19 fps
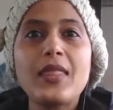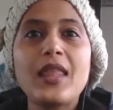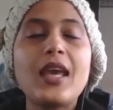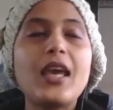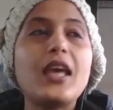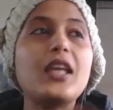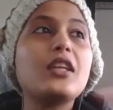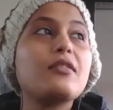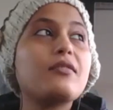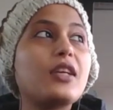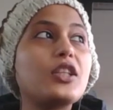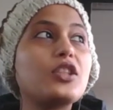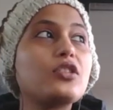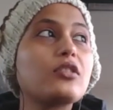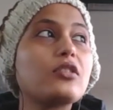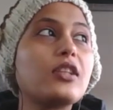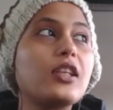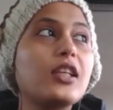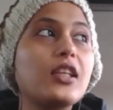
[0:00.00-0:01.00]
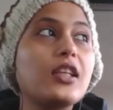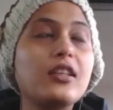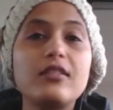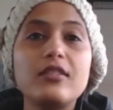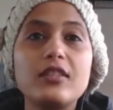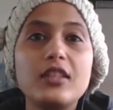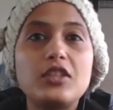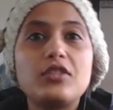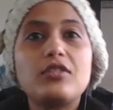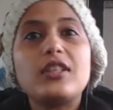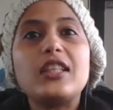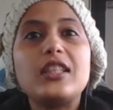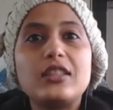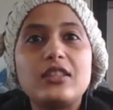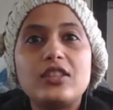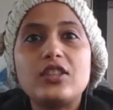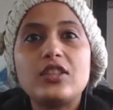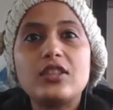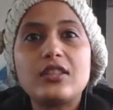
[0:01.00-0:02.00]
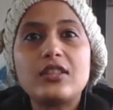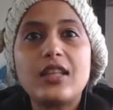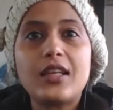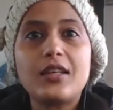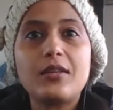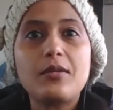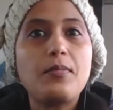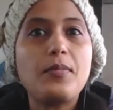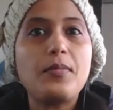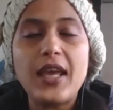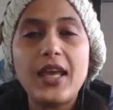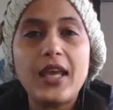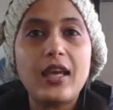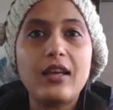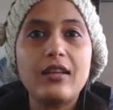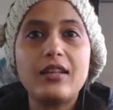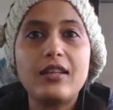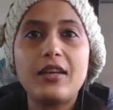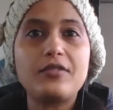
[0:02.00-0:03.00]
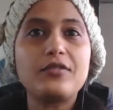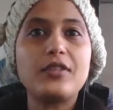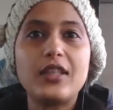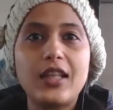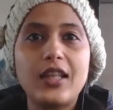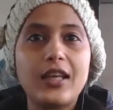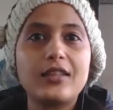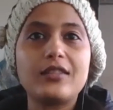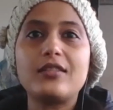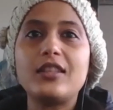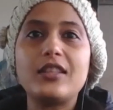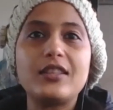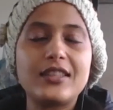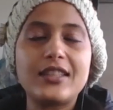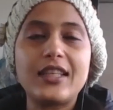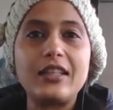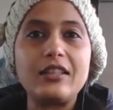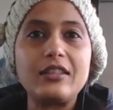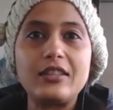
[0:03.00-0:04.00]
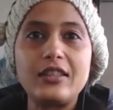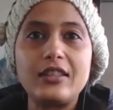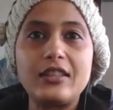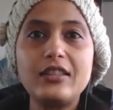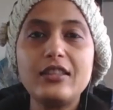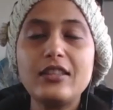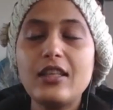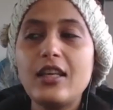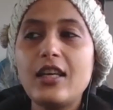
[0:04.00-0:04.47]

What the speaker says: and eventually the tree is just like bare, left with like its skeleton.